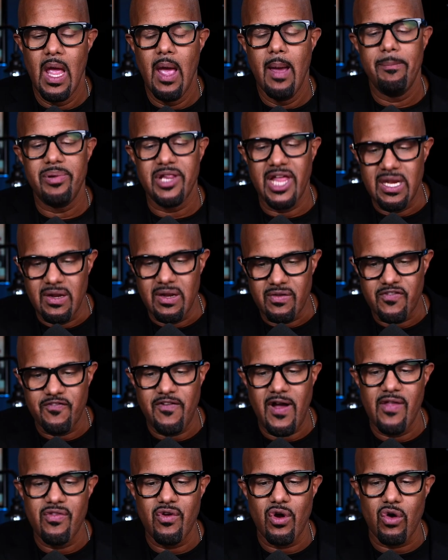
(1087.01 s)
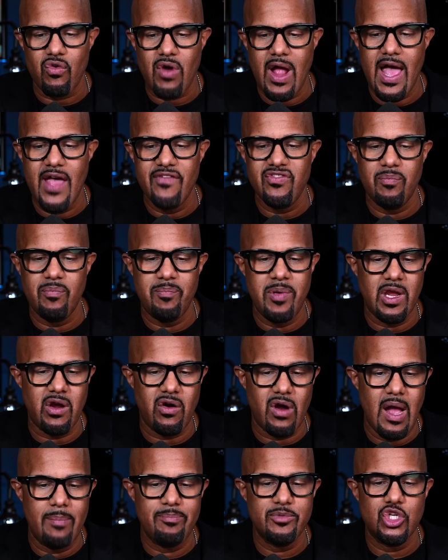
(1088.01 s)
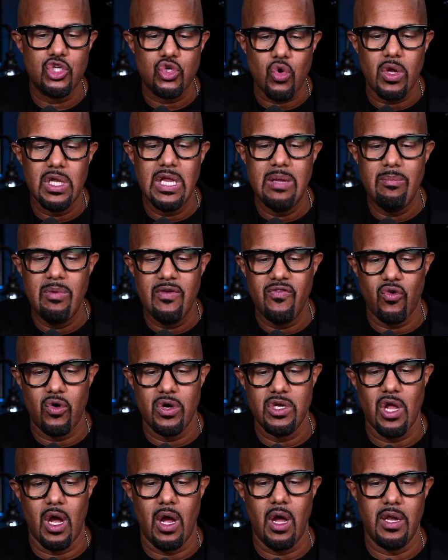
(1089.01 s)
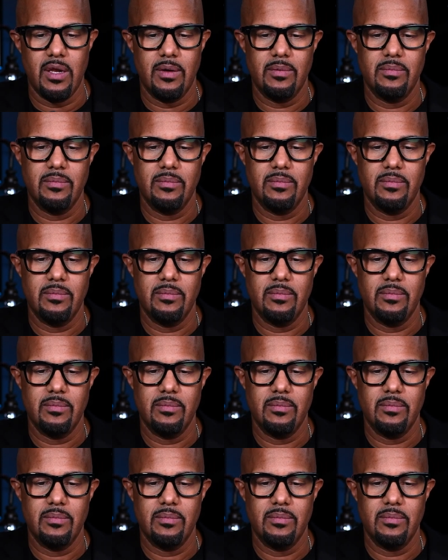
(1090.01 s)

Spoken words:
Plaintiff's father arrived to pick her up shortly before dawn.